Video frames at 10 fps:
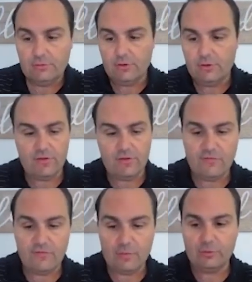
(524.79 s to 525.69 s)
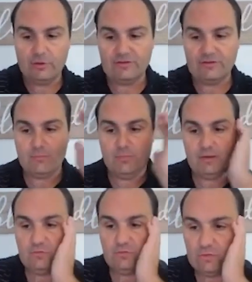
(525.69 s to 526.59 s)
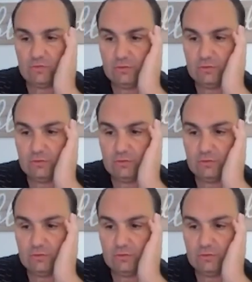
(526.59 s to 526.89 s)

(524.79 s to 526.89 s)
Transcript: Even if you want to put it like 10 minutes,